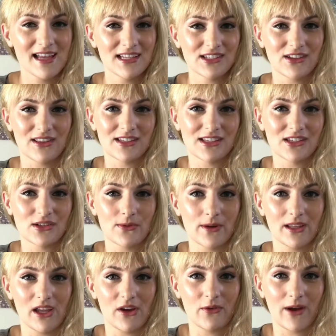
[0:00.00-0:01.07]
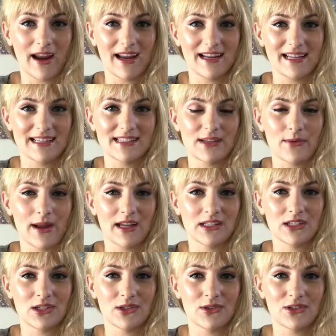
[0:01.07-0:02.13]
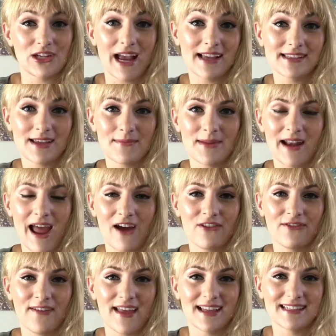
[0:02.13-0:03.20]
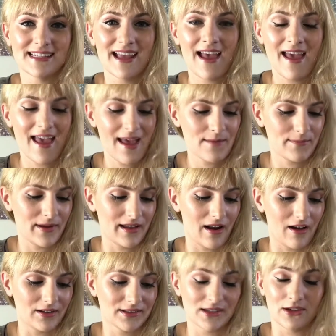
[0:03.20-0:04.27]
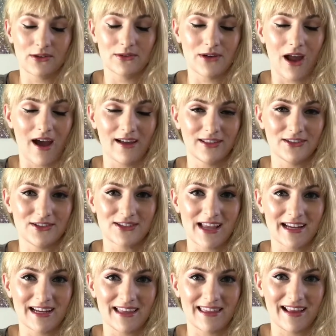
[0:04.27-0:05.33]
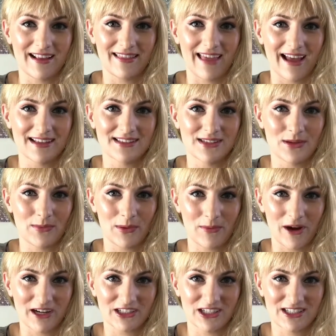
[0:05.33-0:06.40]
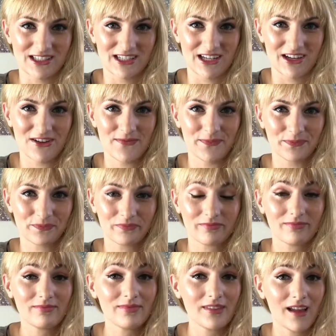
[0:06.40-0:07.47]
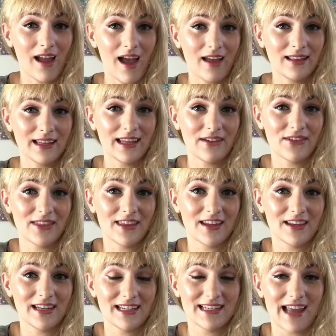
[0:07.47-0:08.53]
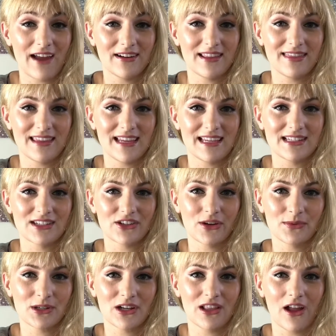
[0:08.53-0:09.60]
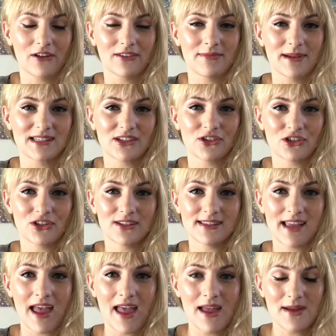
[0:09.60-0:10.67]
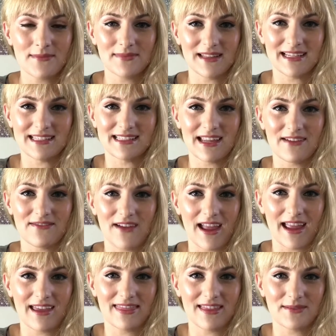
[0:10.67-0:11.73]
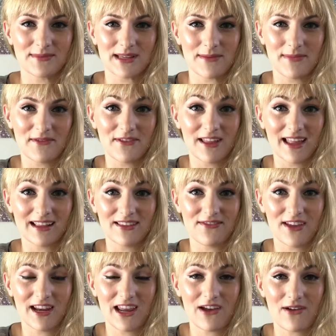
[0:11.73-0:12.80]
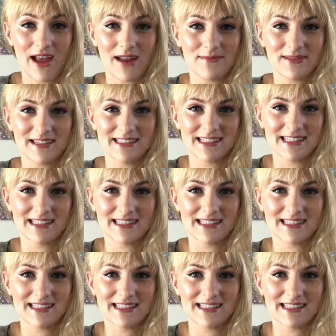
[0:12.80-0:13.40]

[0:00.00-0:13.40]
So this is a really great, easy way to jazz up an outfit, but also not lose anything that's super precious to you. I'll link everything you need down in the description along with my socials. Please give a thumbs up if you like the video, and please